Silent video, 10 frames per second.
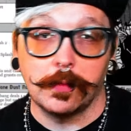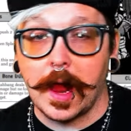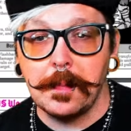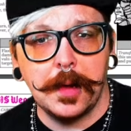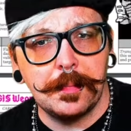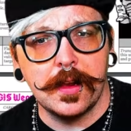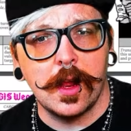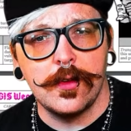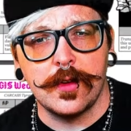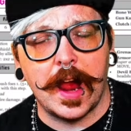They wrap up in
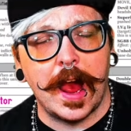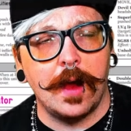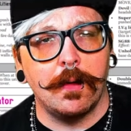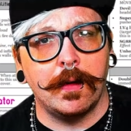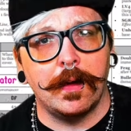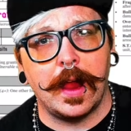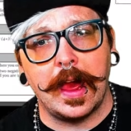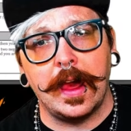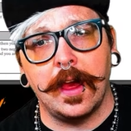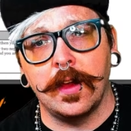under an hour,
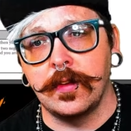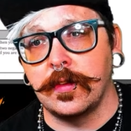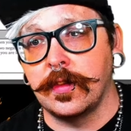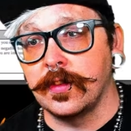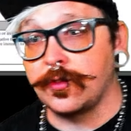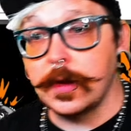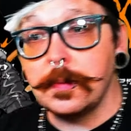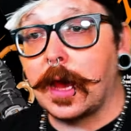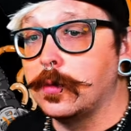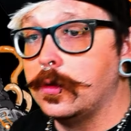and the
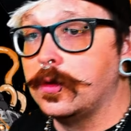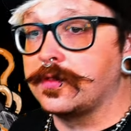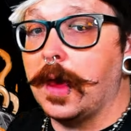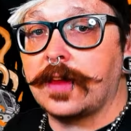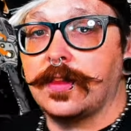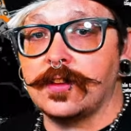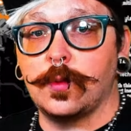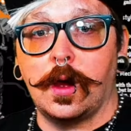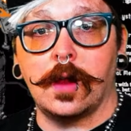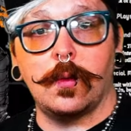streamlined rules make
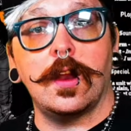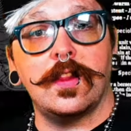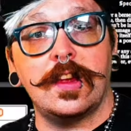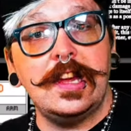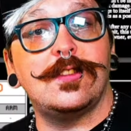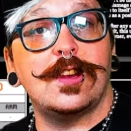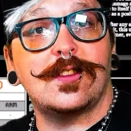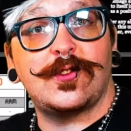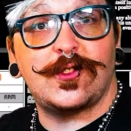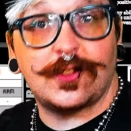this one of the
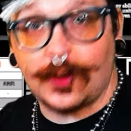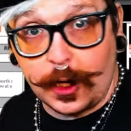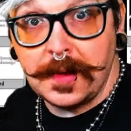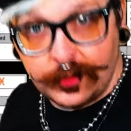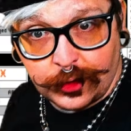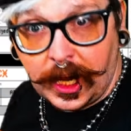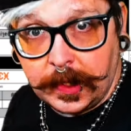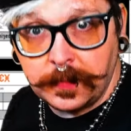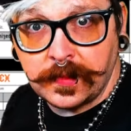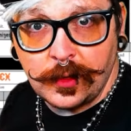easiest skirmish
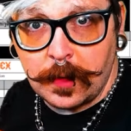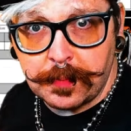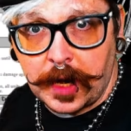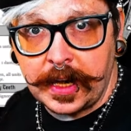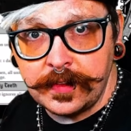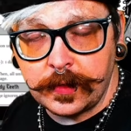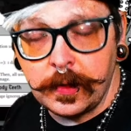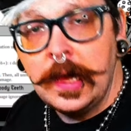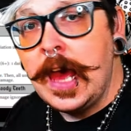games to jump right into.